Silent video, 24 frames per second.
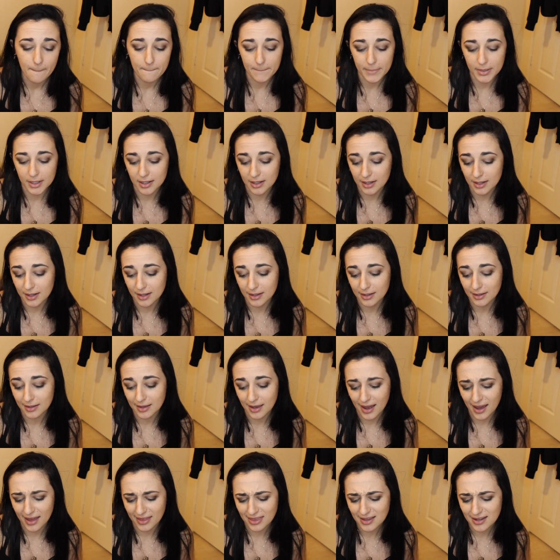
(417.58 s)
but
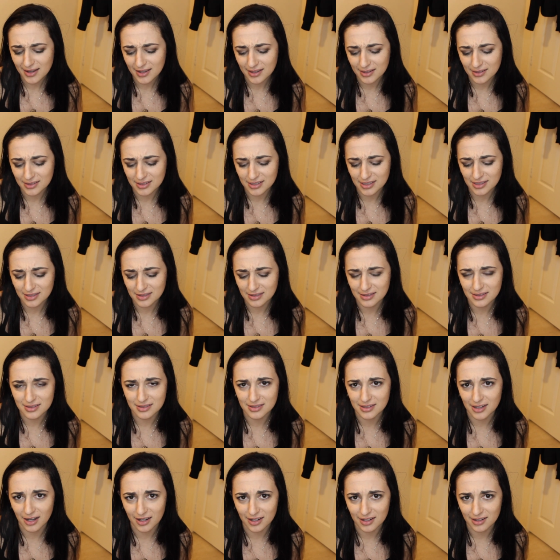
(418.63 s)
yeah, I think I just
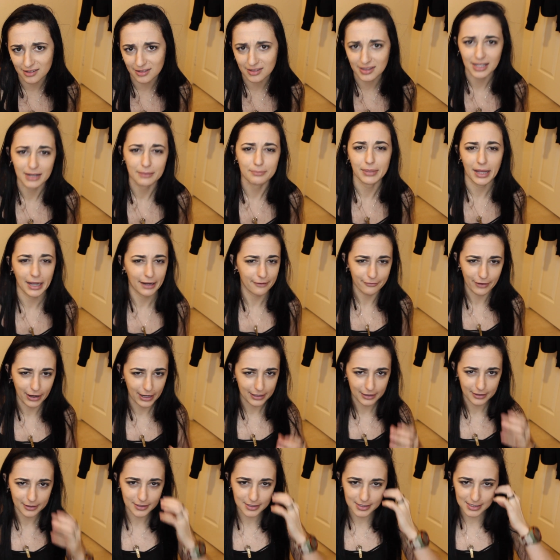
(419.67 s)
got it on like Black
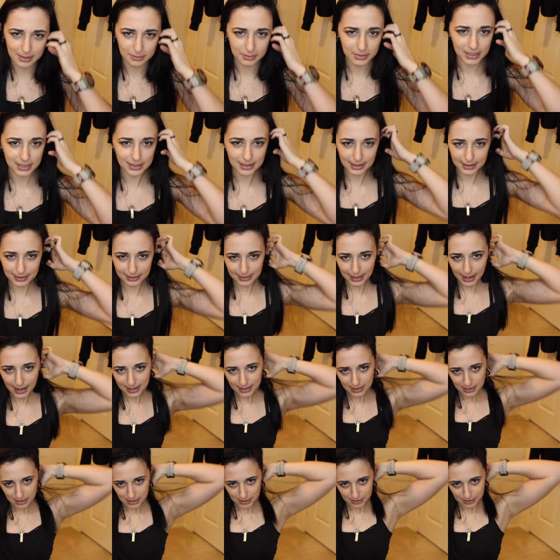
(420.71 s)
Friday or something like that